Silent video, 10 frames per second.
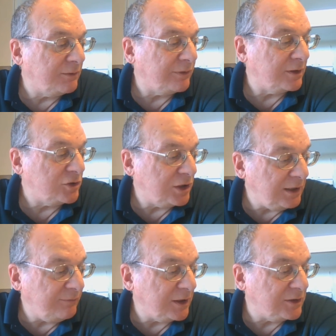if a
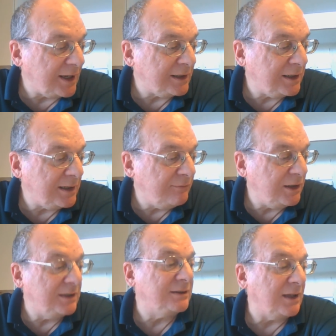chief executive
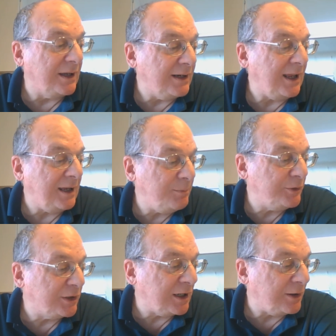is unable
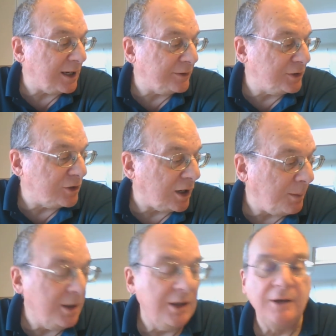to carry out the
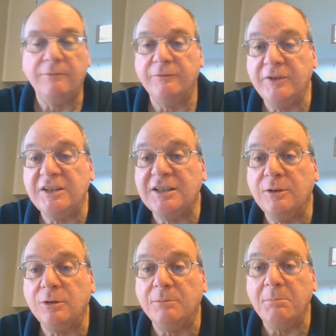job for
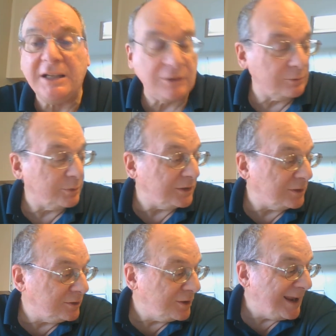physical or mental
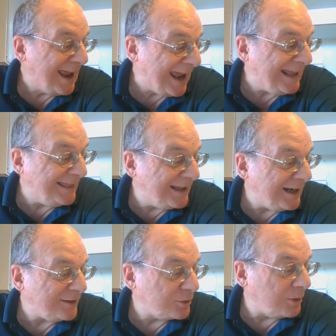reasons? And the
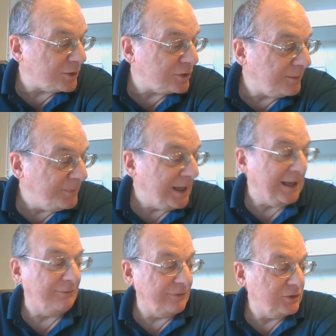next question,
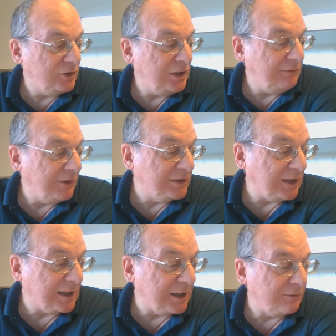if a chief
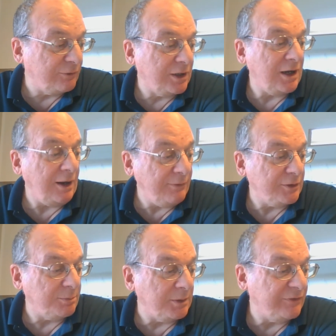executive
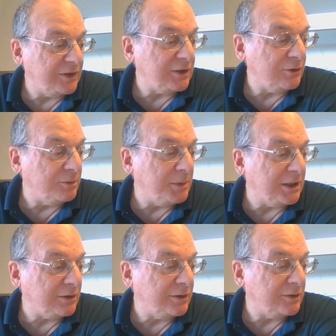recovers from a physical or
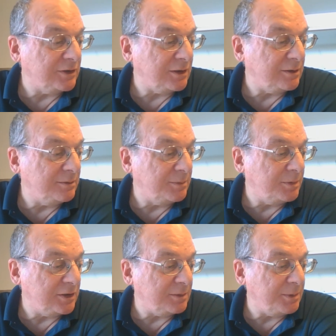mental
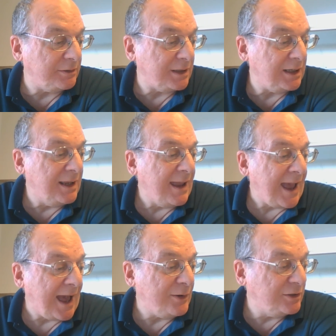disability,
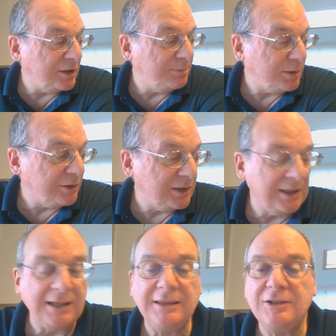how does this person
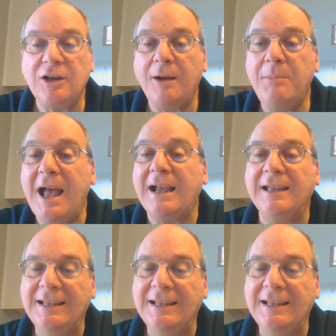get the job back?